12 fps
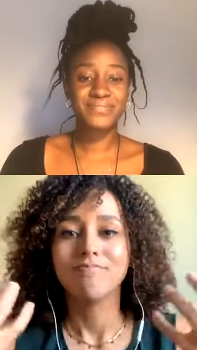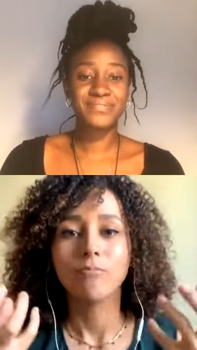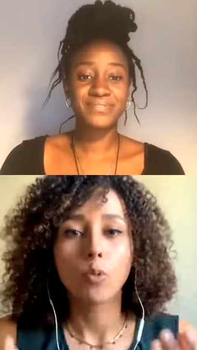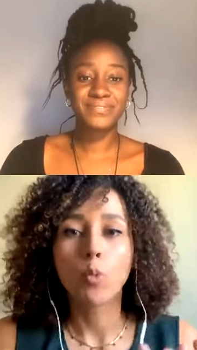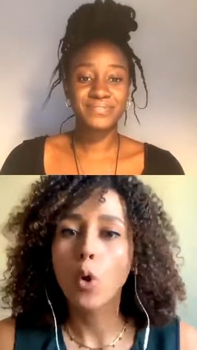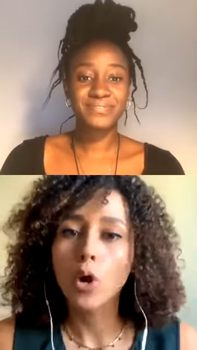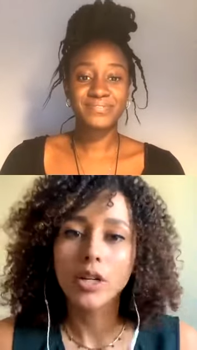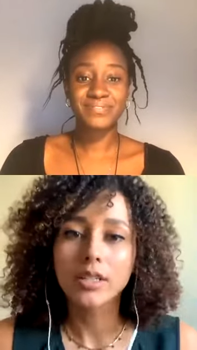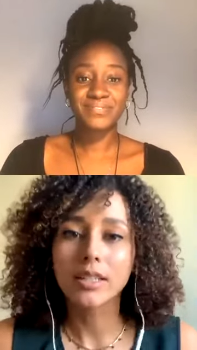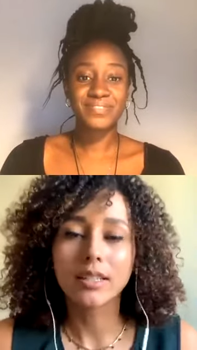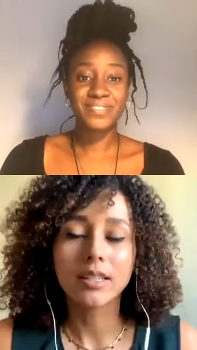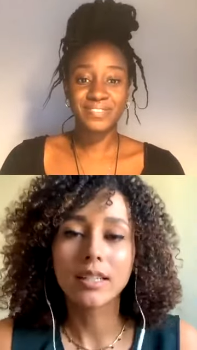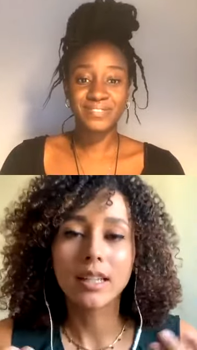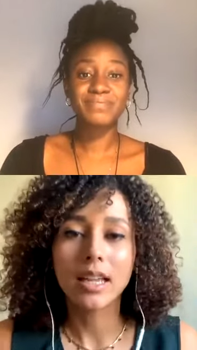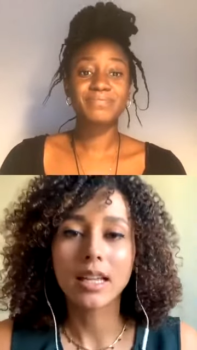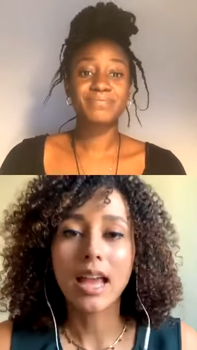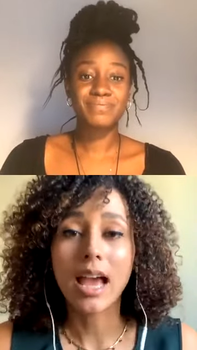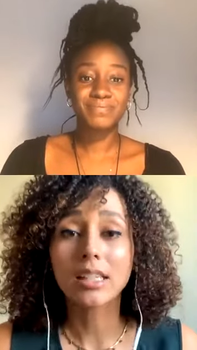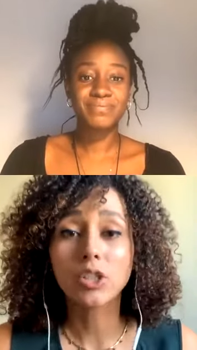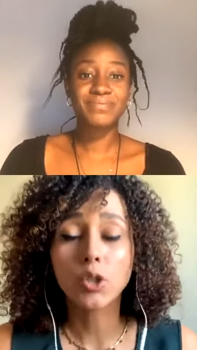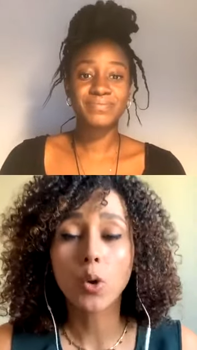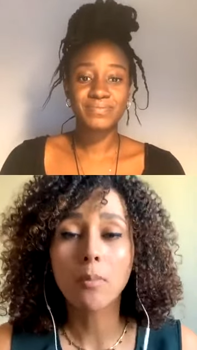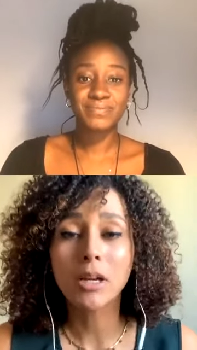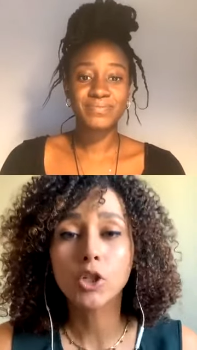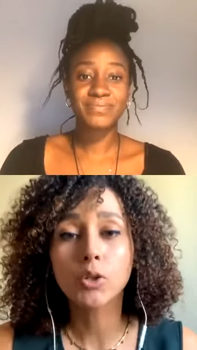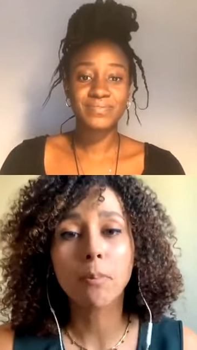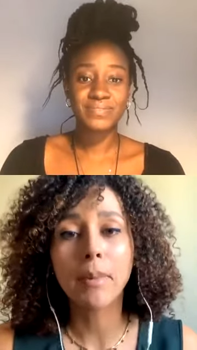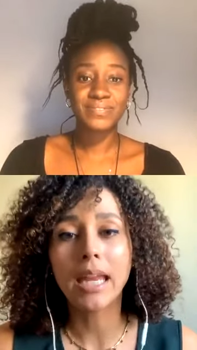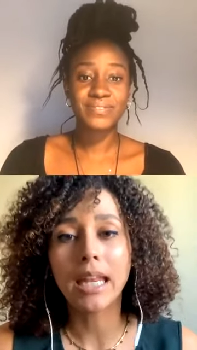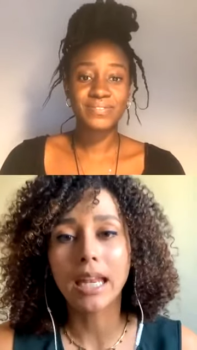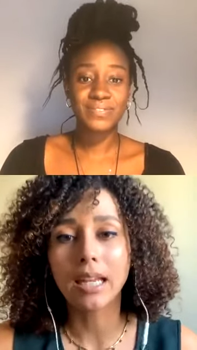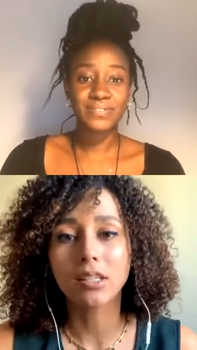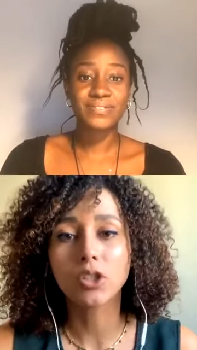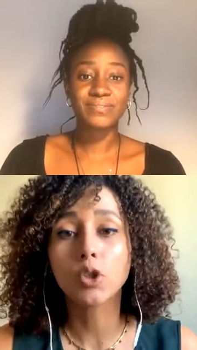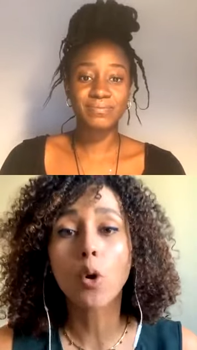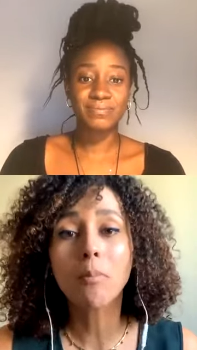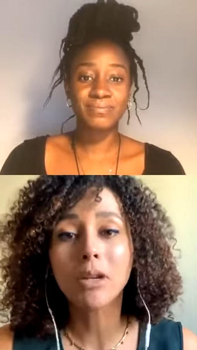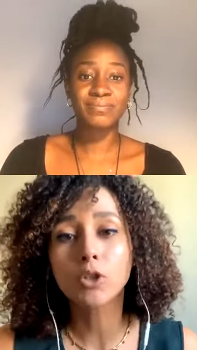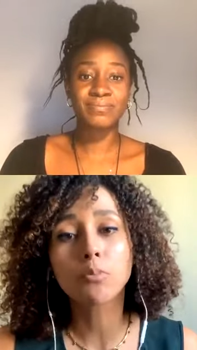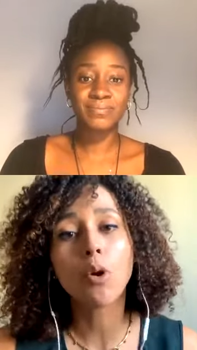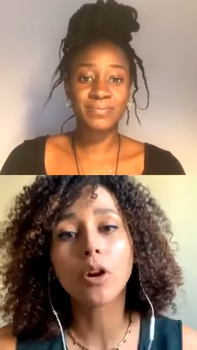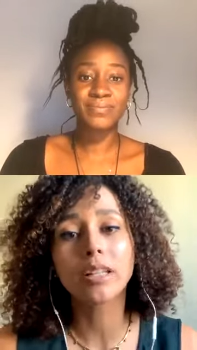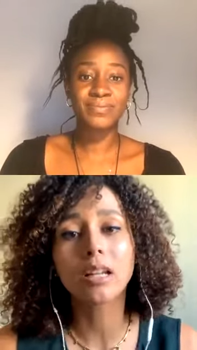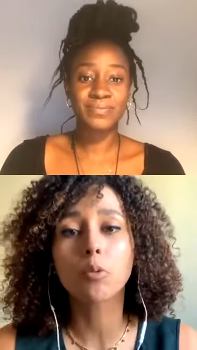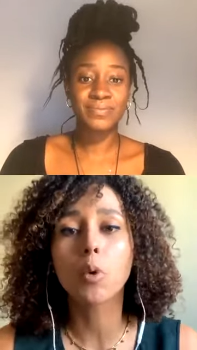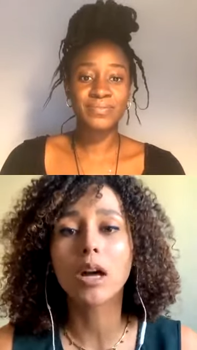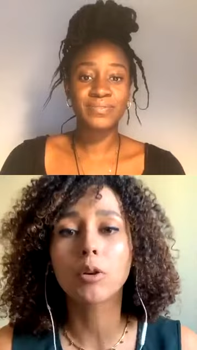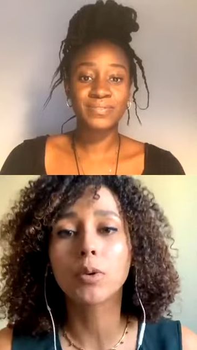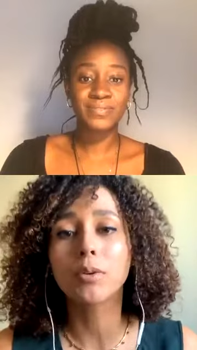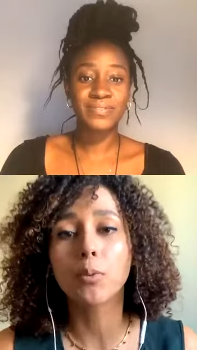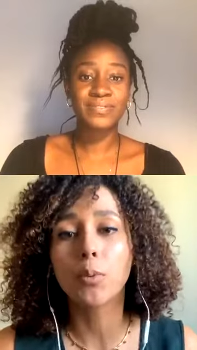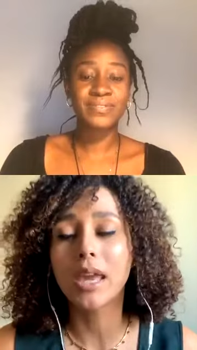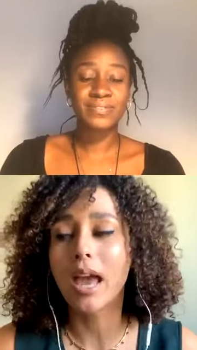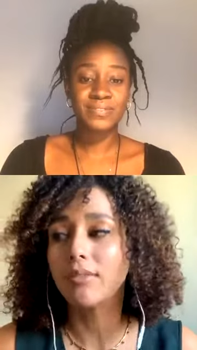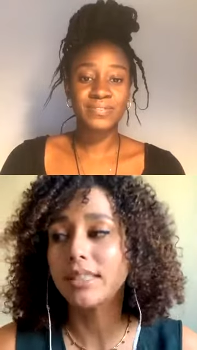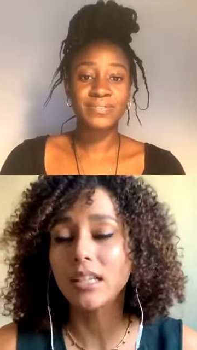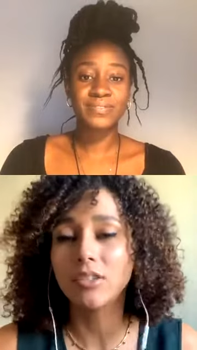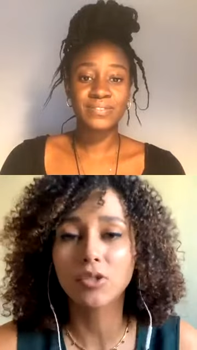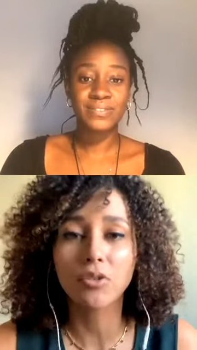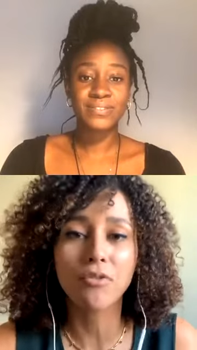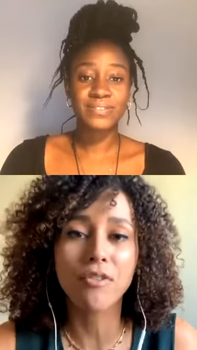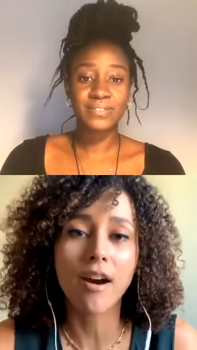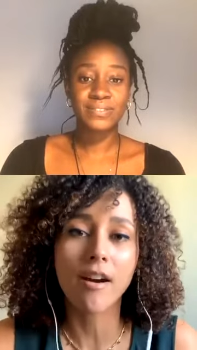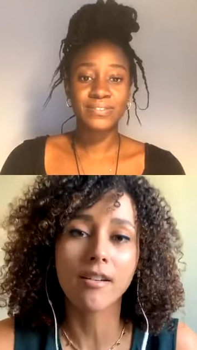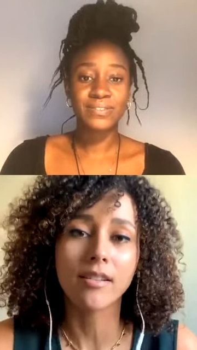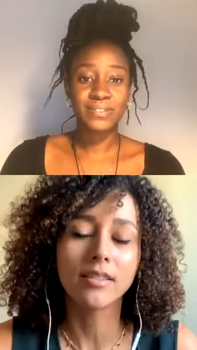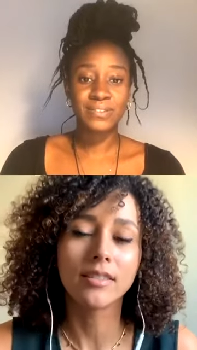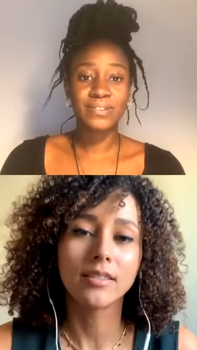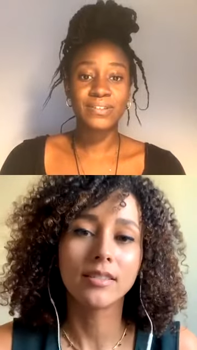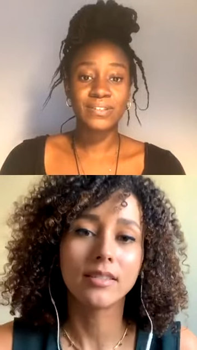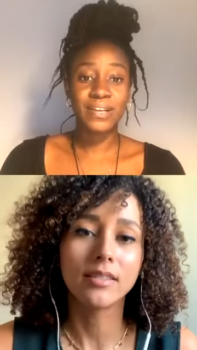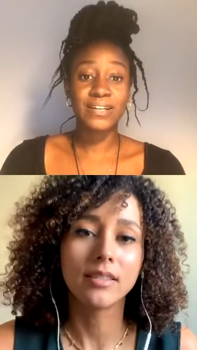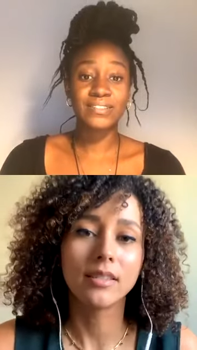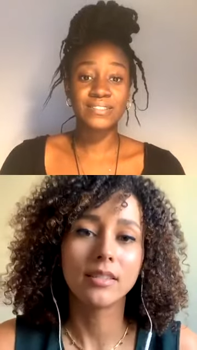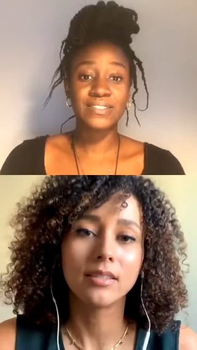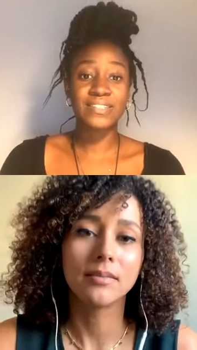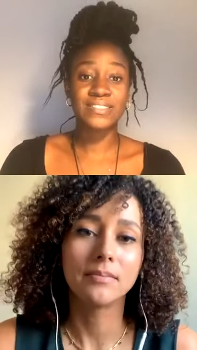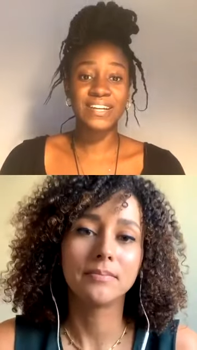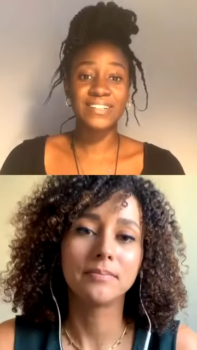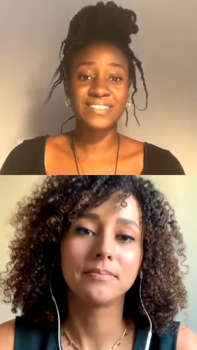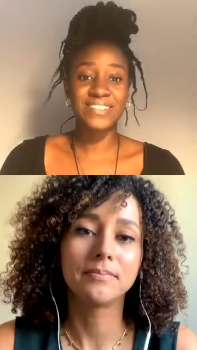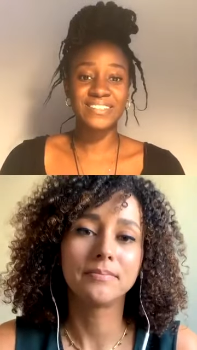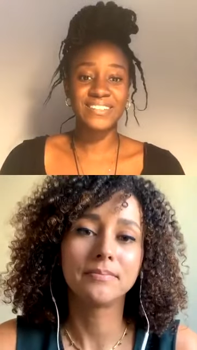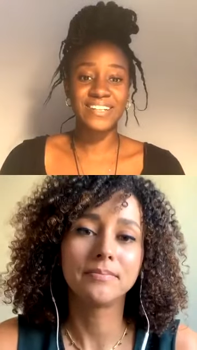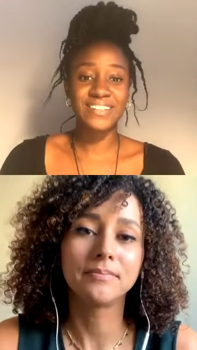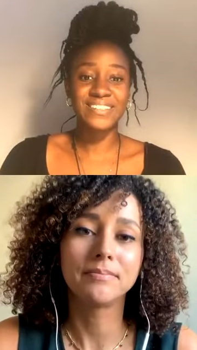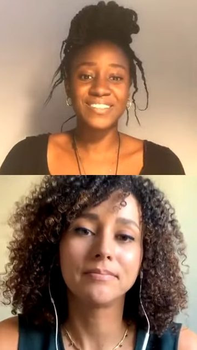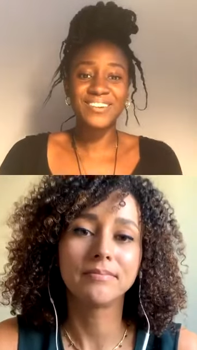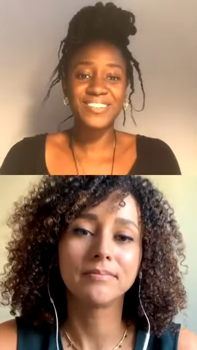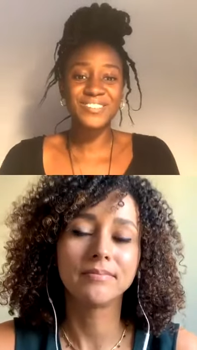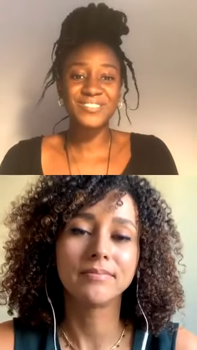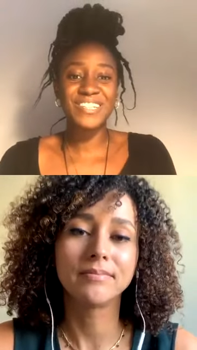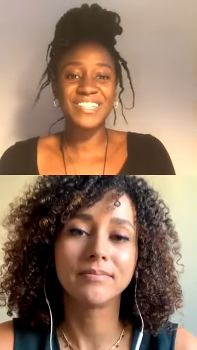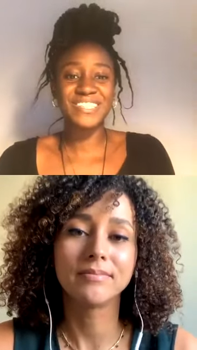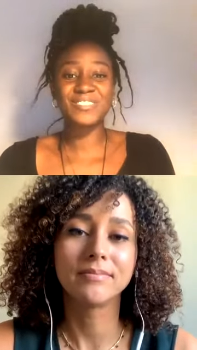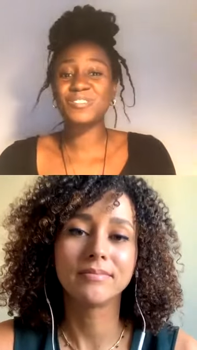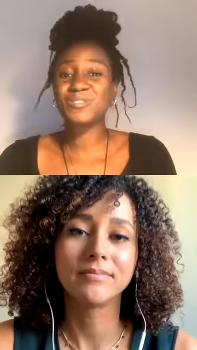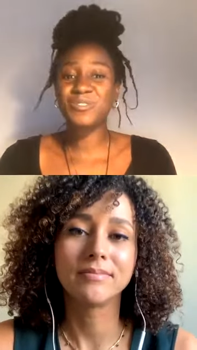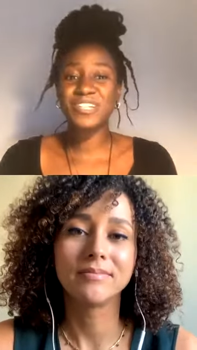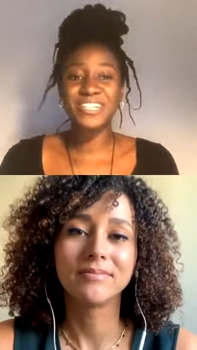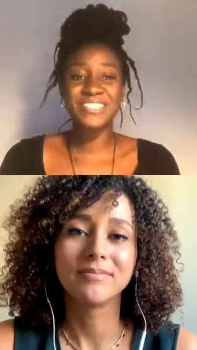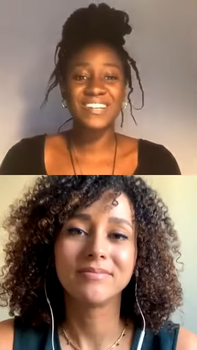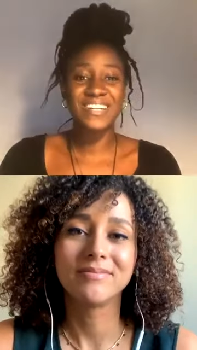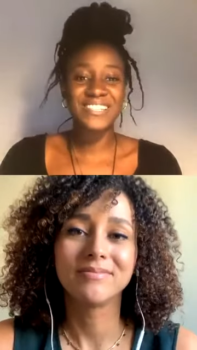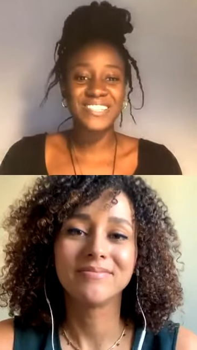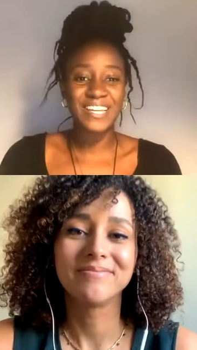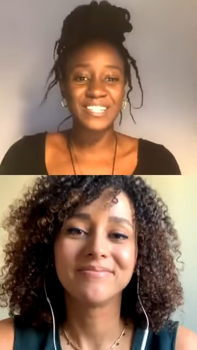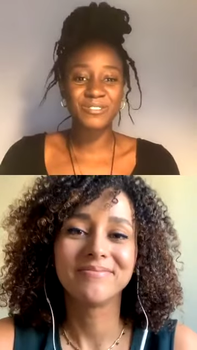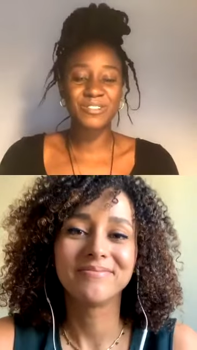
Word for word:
Speaker 1: word it it has so much meaning so much mm-hmm. more than what we, we have seen so far
Speaker 2: yes exactly exactly oh, it's really so it's really exciting it's